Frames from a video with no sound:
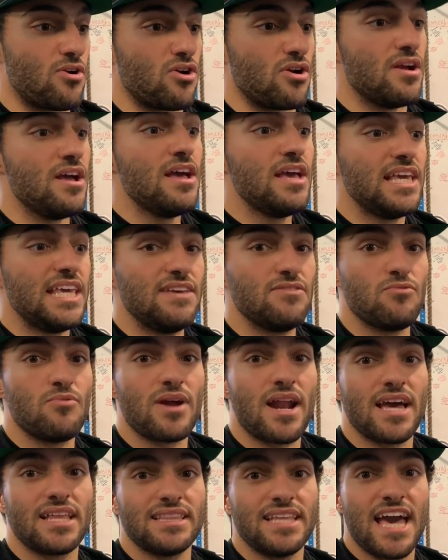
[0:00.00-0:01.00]
or even
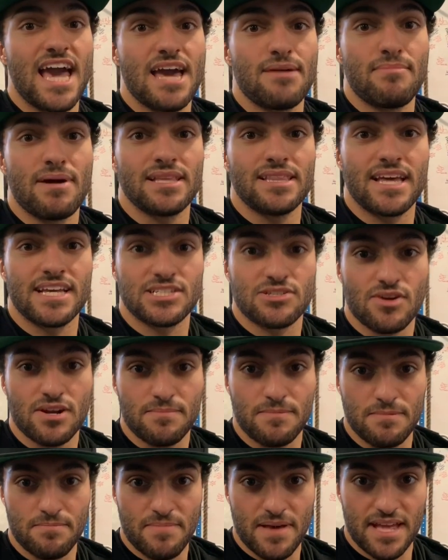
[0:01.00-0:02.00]
when I land, my legs are
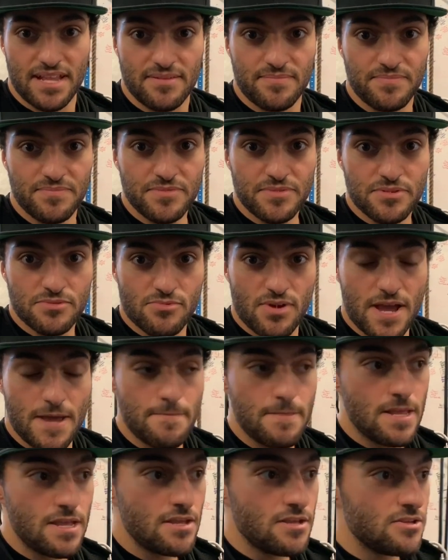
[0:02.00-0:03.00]
already be bent, right?